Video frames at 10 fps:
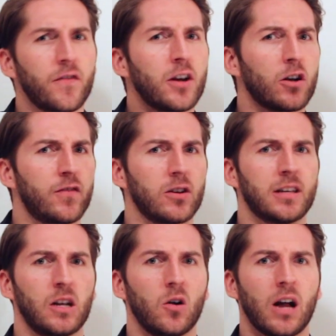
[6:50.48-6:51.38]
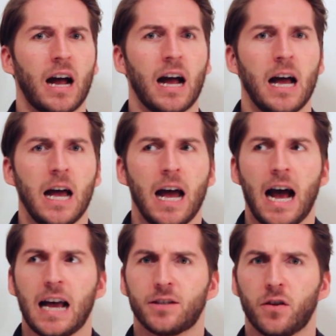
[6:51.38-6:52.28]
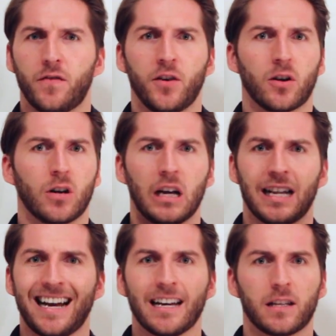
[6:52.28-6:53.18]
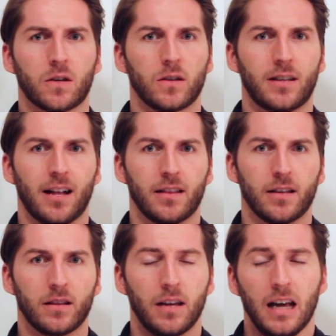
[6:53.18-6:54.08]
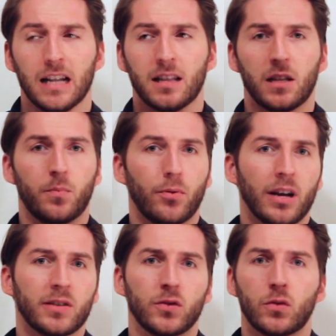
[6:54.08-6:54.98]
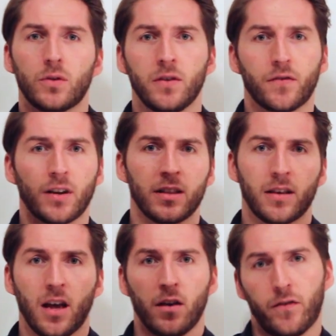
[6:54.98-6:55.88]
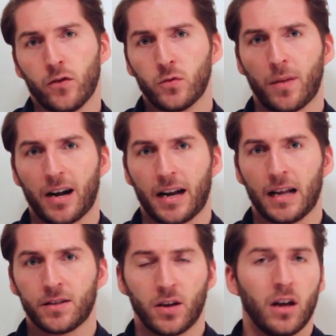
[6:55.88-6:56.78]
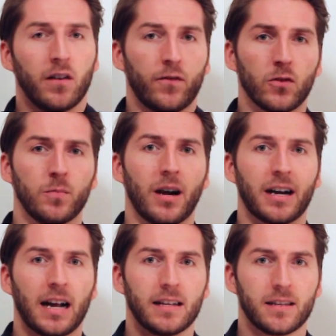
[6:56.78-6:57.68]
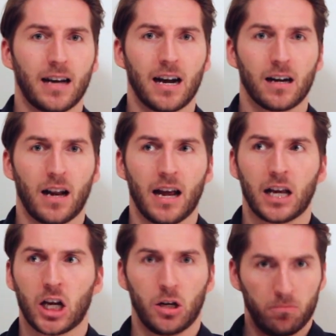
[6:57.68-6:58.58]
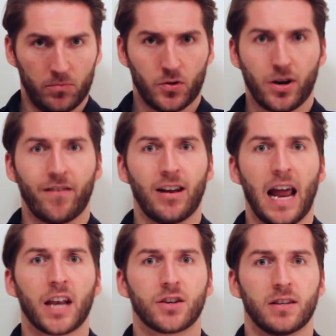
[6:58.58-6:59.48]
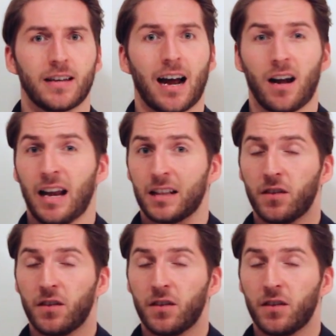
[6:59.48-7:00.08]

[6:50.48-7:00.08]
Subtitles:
think of HotelOga as of your diet consultant that brings you to different food markets. Food markets are like travel agents, are like